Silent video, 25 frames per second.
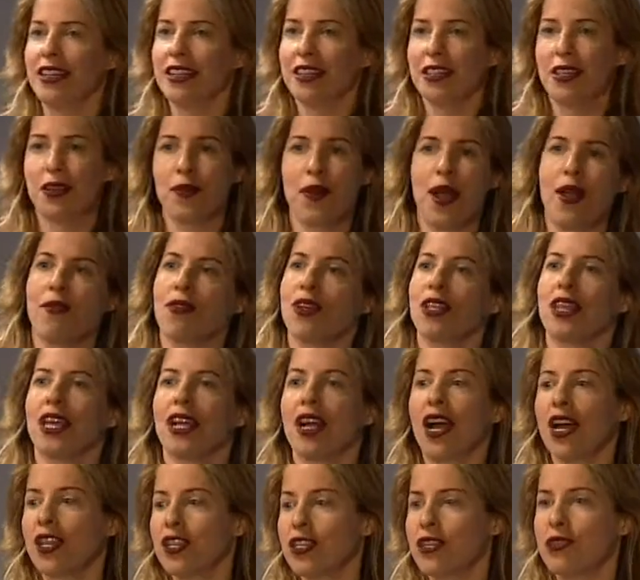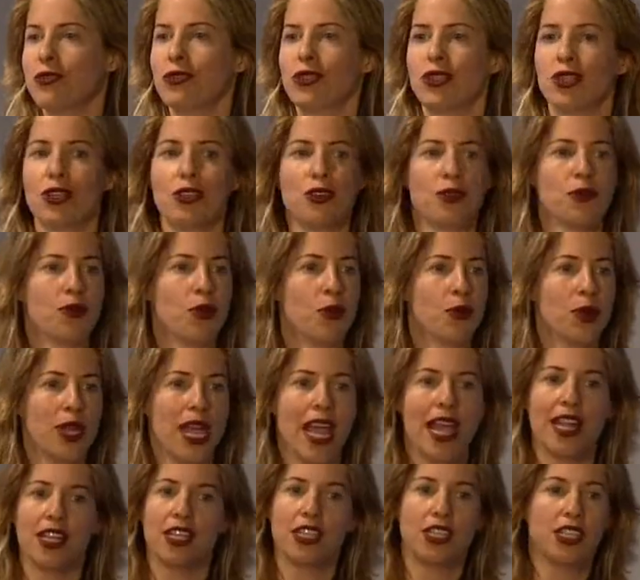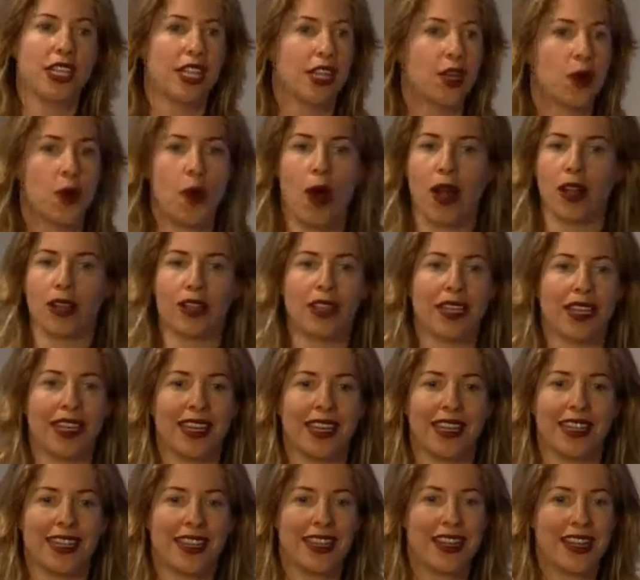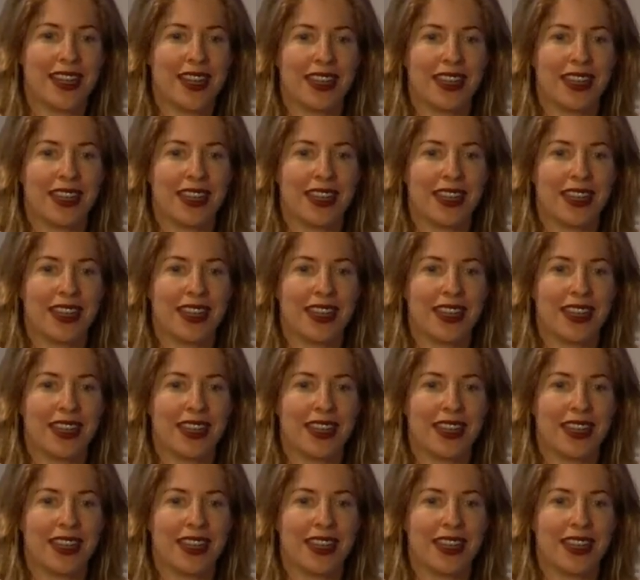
you know, everything on YouTube will be H D quality and